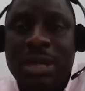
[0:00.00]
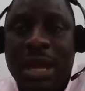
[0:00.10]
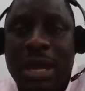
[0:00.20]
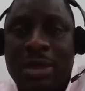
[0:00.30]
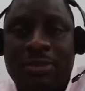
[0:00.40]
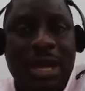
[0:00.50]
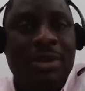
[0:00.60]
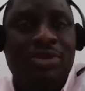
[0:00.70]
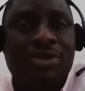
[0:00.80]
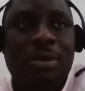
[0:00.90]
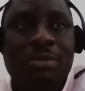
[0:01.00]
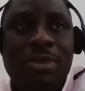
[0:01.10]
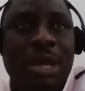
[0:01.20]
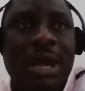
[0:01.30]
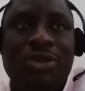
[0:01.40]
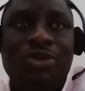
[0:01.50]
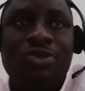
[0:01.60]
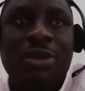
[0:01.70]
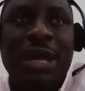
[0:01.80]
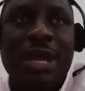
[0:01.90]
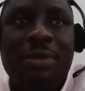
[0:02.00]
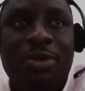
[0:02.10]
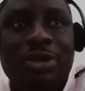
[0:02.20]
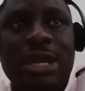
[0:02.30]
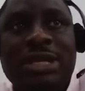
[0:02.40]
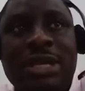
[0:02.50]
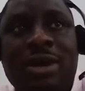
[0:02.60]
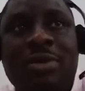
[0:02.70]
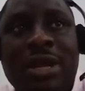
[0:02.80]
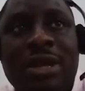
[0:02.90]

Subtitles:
especially some, whether a multinational company,